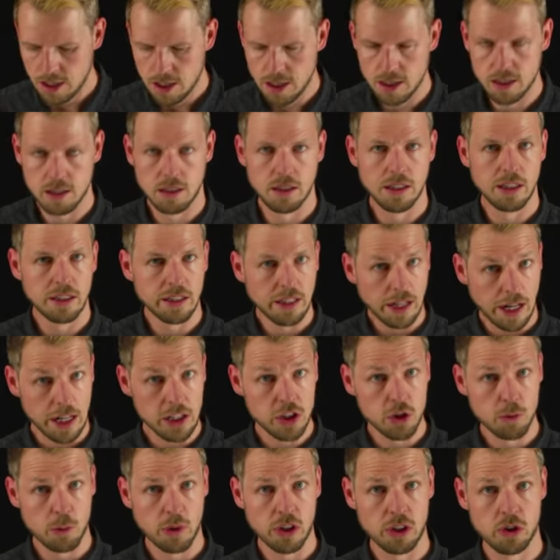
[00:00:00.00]
uh, linear
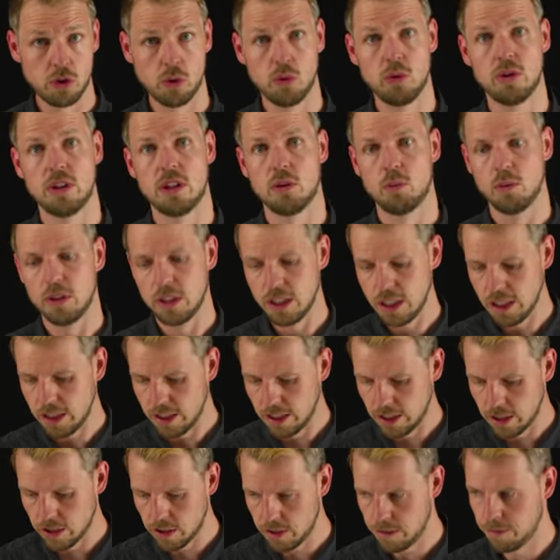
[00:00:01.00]
algebra tool that we need
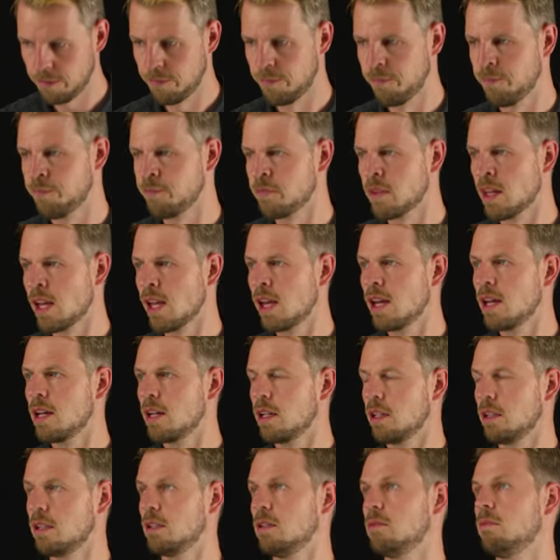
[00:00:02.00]
here.
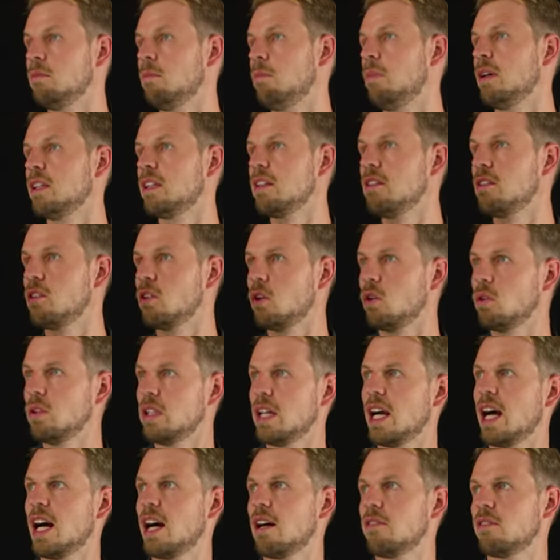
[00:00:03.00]
Um, but this is only
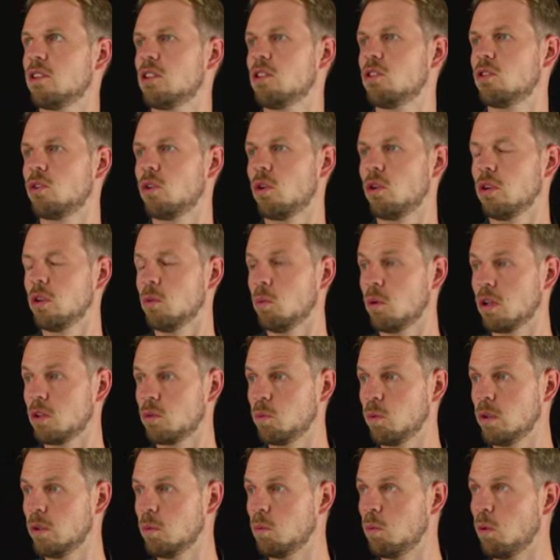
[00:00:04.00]
half the story. What
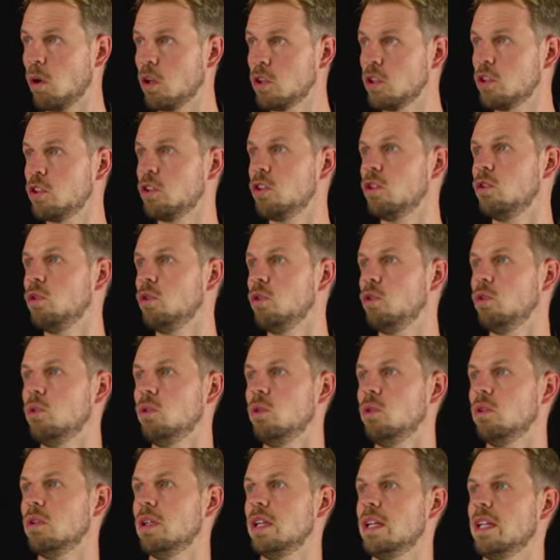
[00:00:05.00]
we want to
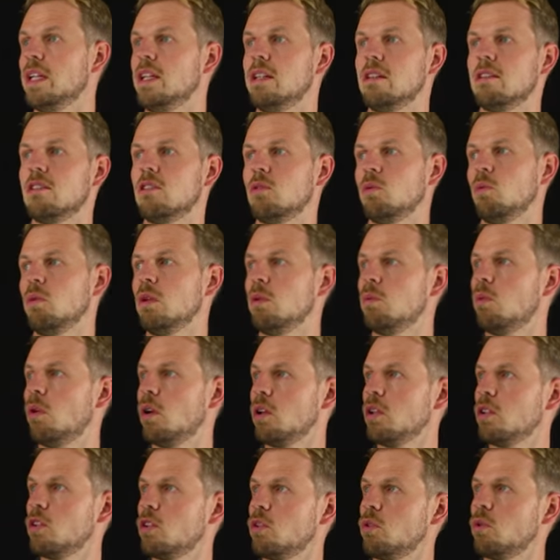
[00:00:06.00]
do is we
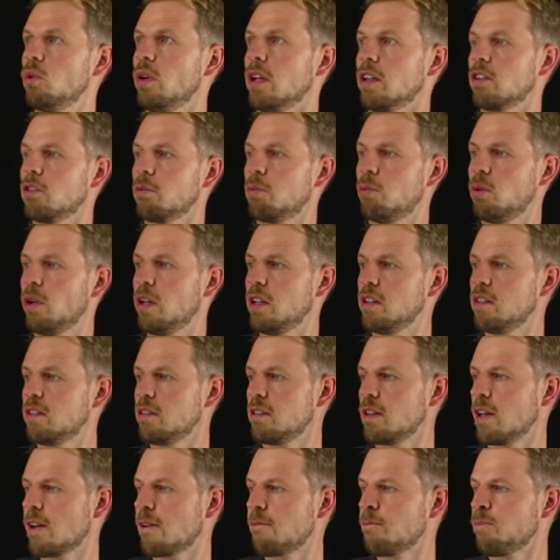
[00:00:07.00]
want to express
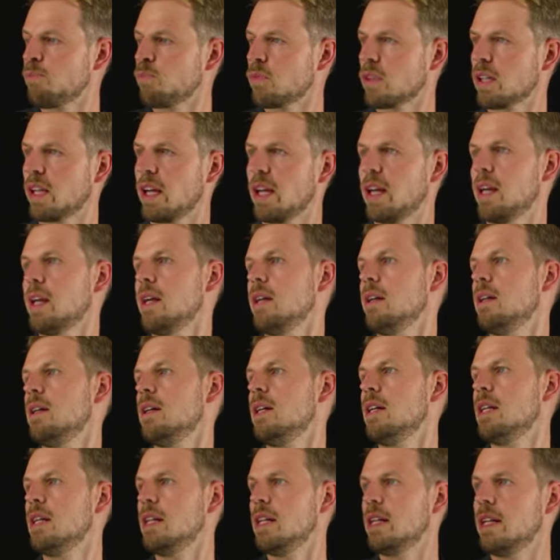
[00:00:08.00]
k
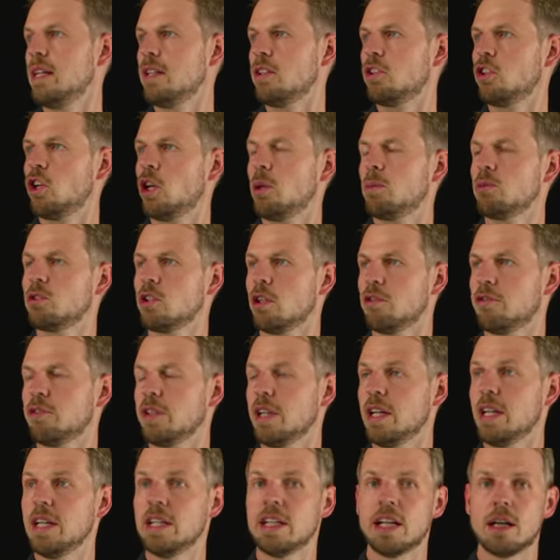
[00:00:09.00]
in terms of
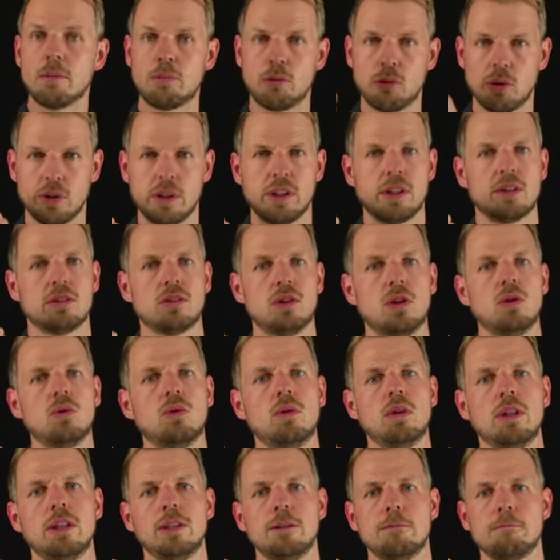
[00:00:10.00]
inner products
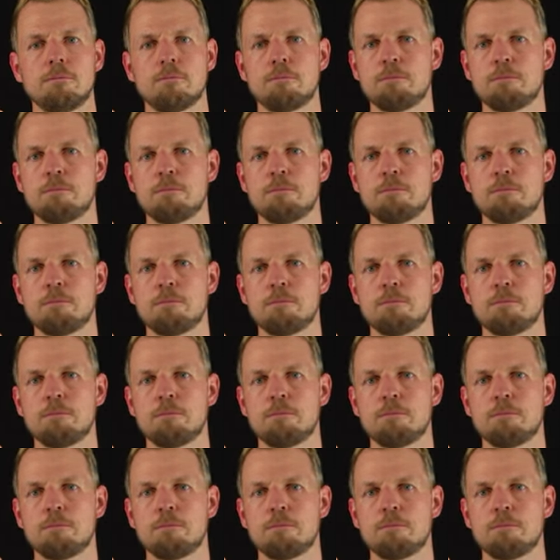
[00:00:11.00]
only